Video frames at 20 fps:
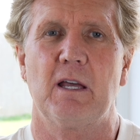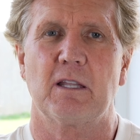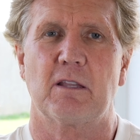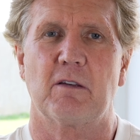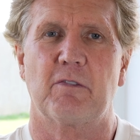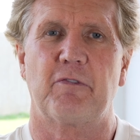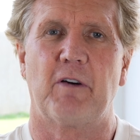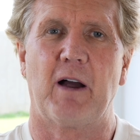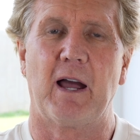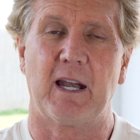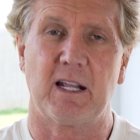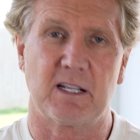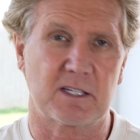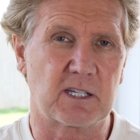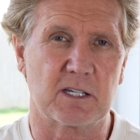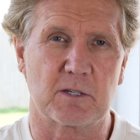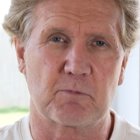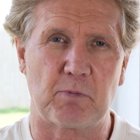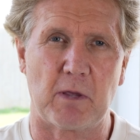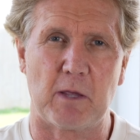The
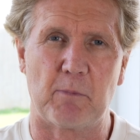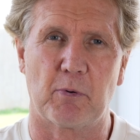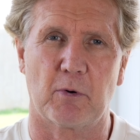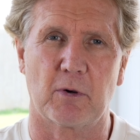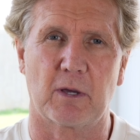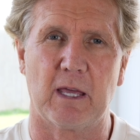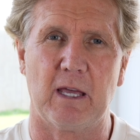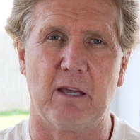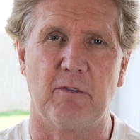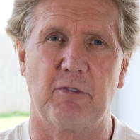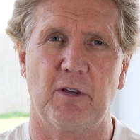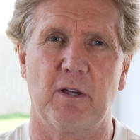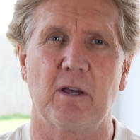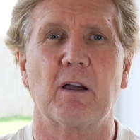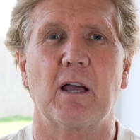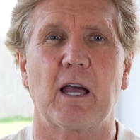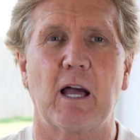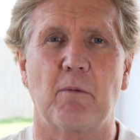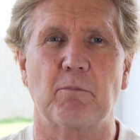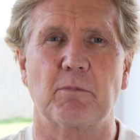finances people give
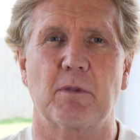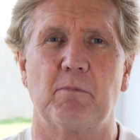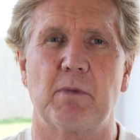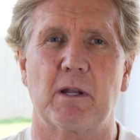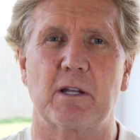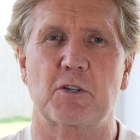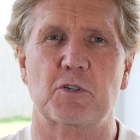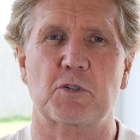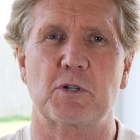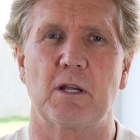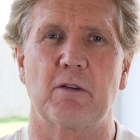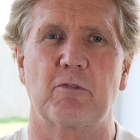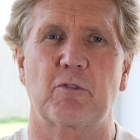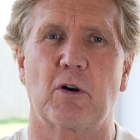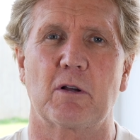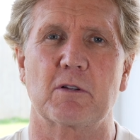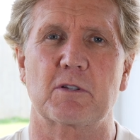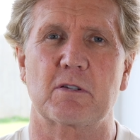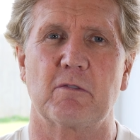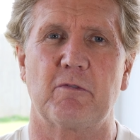help the ministry of
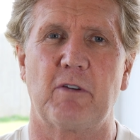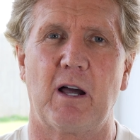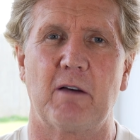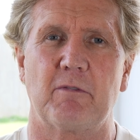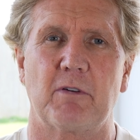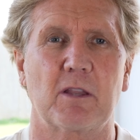God survive.